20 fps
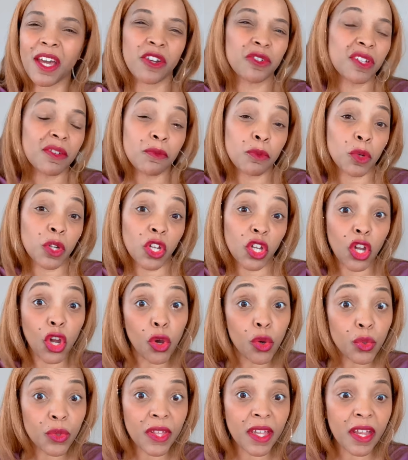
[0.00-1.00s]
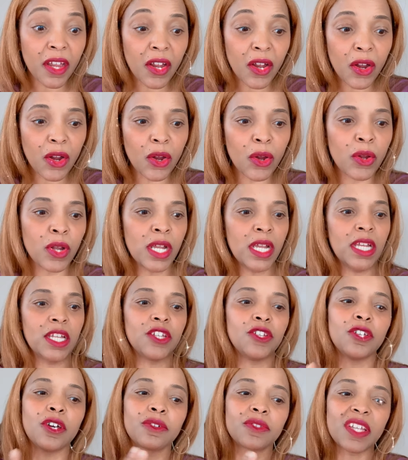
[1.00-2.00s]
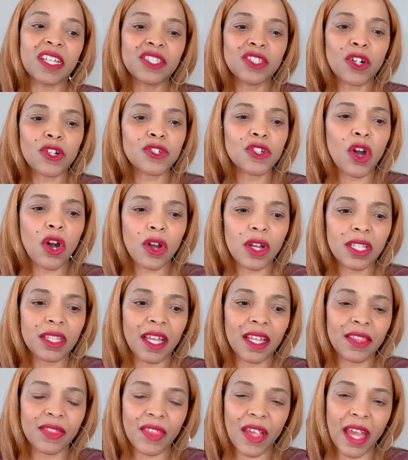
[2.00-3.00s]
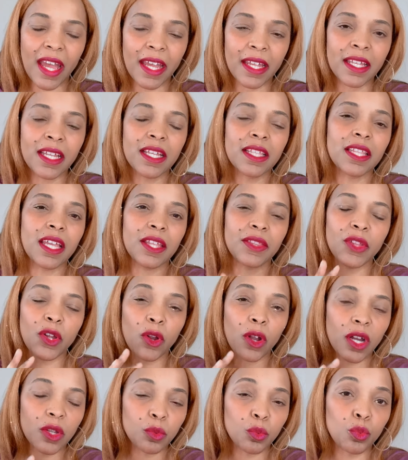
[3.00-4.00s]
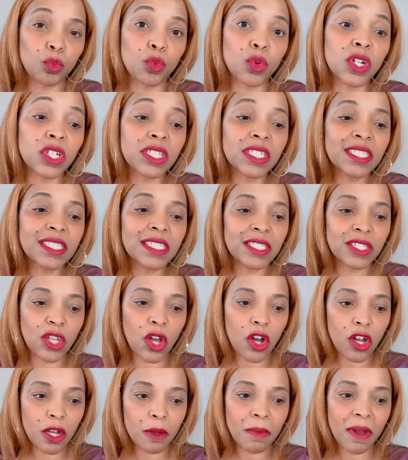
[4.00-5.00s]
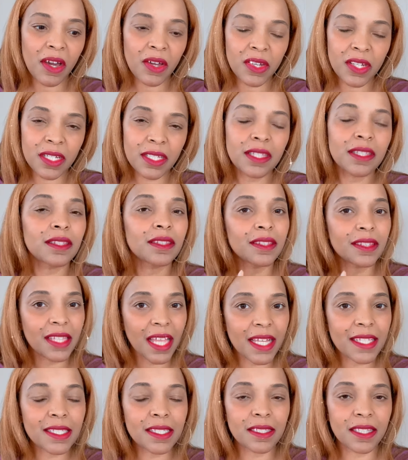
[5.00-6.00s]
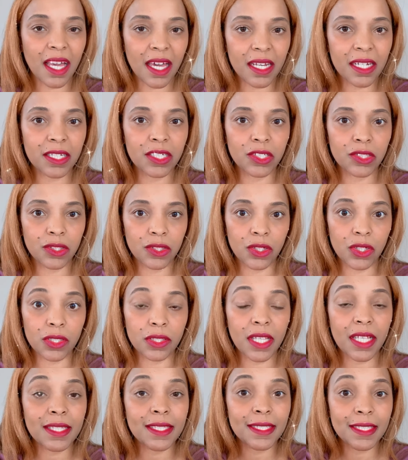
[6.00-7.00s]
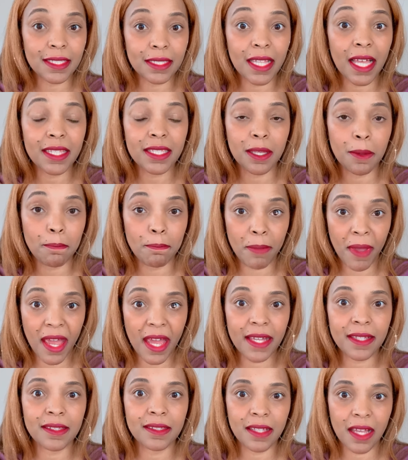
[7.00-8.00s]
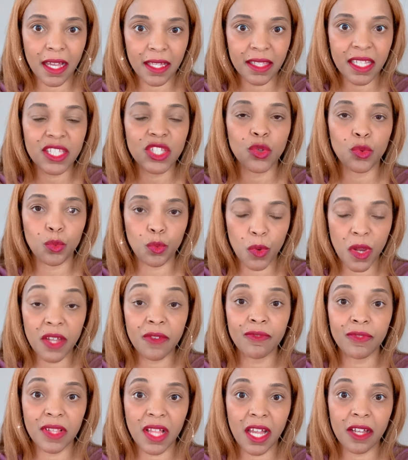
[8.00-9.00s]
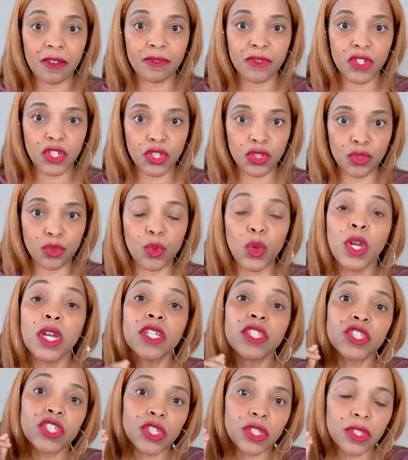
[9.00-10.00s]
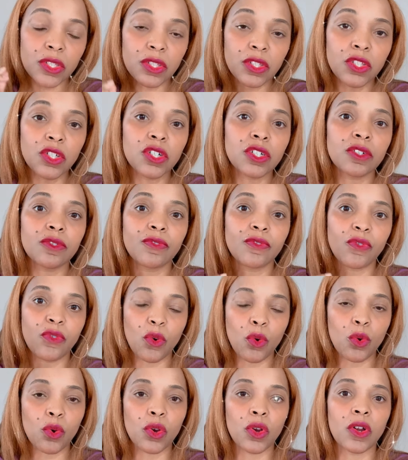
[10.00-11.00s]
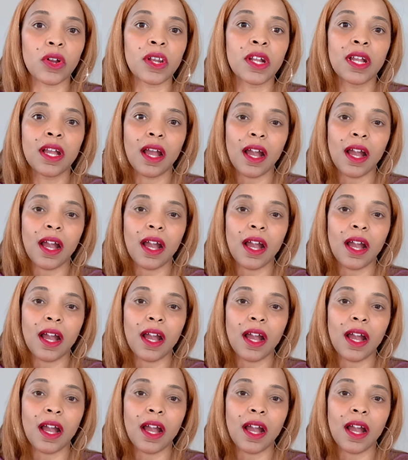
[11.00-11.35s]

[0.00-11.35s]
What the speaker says: don't even want to go there. They start talking like that and they're unwilling to talk about it. That's not a good look. That's a bad sign. That's a red flag for you to look for